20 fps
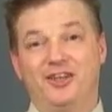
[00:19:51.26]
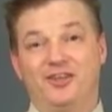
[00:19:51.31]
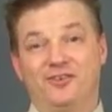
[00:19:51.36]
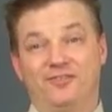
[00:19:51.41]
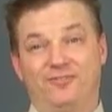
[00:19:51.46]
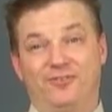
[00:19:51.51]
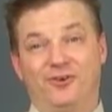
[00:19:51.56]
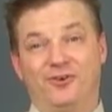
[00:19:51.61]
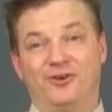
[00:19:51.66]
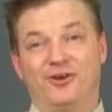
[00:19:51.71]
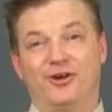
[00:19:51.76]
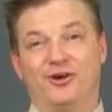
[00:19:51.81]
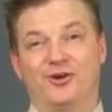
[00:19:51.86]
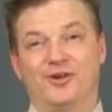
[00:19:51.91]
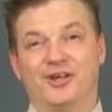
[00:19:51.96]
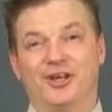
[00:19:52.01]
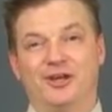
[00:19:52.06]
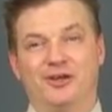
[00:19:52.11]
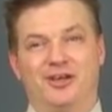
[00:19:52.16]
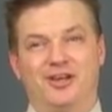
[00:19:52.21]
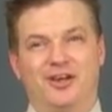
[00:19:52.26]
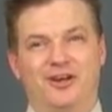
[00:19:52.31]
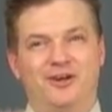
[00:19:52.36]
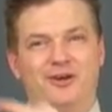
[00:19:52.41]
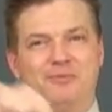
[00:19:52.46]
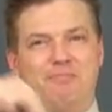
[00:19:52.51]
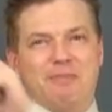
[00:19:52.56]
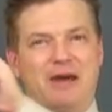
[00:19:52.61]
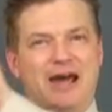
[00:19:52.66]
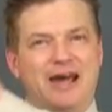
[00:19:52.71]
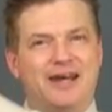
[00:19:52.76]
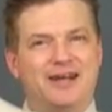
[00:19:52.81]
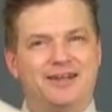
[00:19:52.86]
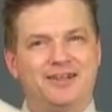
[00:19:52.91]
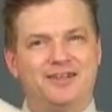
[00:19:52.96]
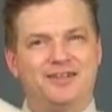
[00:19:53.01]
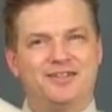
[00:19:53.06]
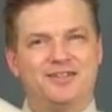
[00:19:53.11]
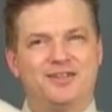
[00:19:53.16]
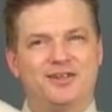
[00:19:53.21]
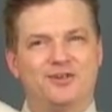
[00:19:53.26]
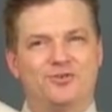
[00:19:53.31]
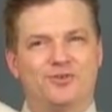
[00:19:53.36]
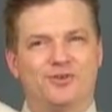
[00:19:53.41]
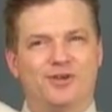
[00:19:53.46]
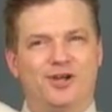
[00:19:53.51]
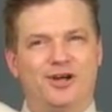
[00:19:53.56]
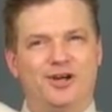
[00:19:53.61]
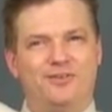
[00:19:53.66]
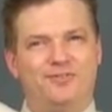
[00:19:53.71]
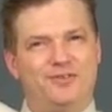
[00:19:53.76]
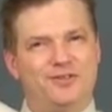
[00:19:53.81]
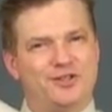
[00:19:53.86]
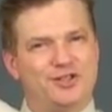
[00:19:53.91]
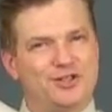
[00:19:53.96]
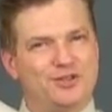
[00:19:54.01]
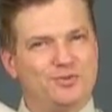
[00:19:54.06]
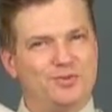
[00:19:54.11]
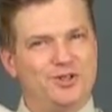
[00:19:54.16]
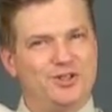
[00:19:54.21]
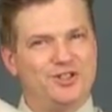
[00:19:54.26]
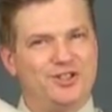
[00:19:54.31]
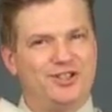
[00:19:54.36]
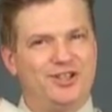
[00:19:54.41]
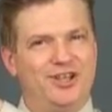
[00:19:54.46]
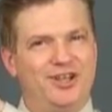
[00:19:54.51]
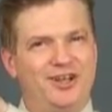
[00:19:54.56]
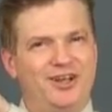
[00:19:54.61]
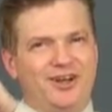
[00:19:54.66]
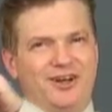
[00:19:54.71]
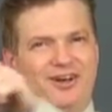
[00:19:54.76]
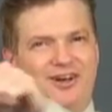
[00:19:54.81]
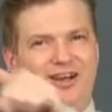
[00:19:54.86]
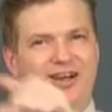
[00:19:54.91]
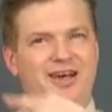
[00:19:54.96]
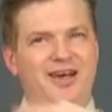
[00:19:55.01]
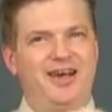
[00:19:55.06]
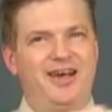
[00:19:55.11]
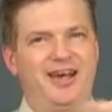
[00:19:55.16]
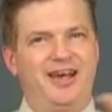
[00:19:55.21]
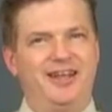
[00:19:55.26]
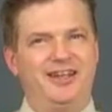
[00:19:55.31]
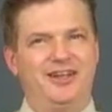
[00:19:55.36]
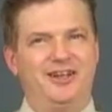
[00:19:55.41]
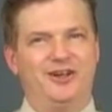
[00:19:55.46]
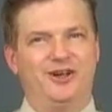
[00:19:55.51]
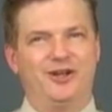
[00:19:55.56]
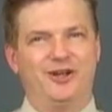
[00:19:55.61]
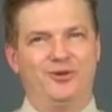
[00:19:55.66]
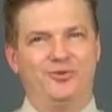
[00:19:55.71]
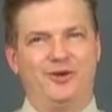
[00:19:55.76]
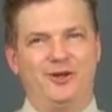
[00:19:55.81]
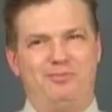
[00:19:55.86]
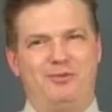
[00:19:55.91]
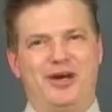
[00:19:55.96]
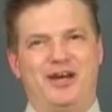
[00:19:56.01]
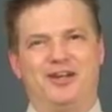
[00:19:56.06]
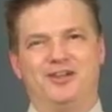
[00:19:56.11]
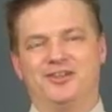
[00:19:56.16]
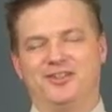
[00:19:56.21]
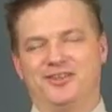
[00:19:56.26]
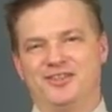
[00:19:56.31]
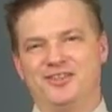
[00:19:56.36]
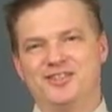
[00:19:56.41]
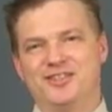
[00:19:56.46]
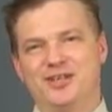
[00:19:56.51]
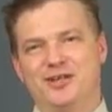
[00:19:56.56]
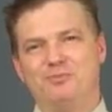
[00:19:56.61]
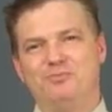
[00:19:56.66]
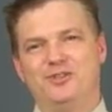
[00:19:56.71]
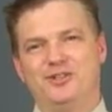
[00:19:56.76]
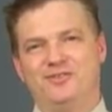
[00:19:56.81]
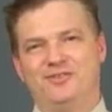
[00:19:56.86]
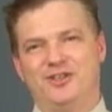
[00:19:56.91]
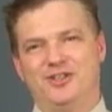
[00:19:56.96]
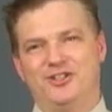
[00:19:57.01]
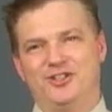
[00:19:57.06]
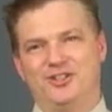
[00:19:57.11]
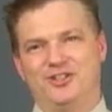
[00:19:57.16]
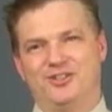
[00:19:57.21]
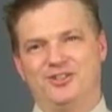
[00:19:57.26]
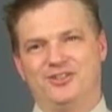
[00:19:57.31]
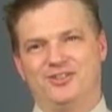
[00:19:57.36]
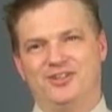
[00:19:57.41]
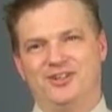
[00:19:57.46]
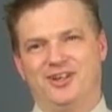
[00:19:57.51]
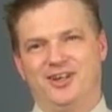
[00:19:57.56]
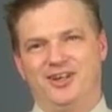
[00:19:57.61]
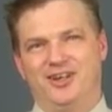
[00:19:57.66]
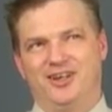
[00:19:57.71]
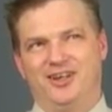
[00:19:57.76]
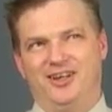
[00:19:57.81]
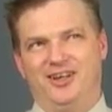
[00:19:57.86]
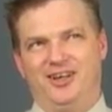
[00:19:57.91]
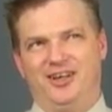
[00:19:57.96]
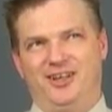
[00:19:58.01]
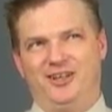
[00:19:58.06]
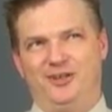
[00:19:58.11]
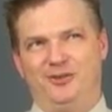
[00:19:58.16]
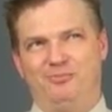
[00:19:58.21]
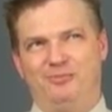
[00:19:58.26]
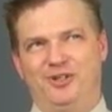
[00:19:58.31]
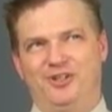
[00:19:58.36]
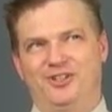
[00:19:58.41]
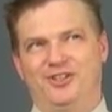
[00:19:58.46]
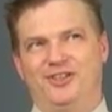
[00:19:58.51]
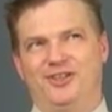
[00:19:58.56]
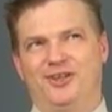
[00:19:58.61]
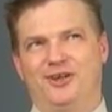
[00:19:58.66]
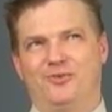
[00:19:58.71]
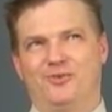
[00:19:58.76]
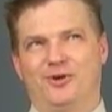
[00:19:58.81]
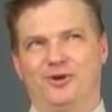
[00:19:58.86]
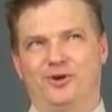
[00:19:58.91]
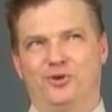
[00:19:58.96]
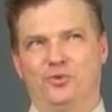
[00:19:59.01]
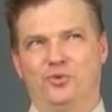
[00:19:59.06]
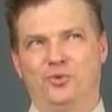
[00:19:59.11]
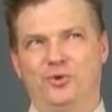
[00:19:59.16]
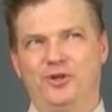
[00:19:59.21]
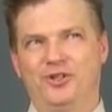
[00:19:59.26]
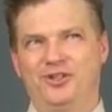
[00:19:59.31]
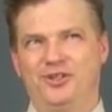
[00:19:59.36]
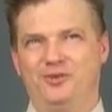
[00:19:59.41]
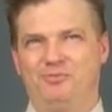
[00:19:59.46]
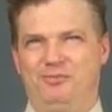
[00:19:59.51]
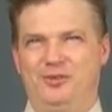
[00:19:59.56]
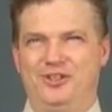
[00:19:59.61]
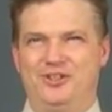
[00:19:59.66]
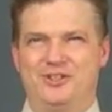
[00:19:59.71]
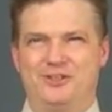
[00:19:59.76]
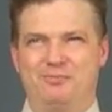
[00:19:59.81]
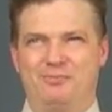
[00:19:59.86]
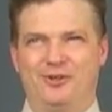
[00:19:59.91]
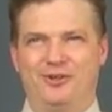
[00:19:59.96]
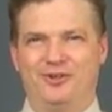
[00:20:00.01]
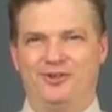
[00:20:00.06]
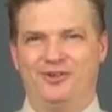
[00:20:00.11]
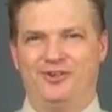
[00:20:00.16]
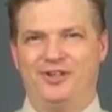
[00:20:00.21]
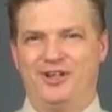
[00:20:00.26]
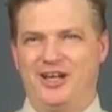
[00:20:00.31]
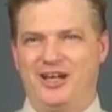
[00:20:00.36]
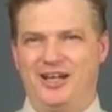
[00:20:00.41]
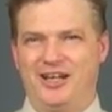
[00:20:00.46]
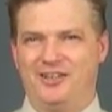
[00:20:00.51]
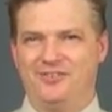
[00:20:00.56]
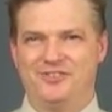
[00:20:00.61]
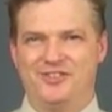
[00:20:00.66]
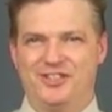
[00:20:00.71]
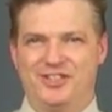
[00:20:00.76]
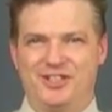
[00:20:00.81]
the phone call would get carried back to the central office, switched there, and then all the way back to the subdivision. And you might think, well, wouldn't it be smarter to have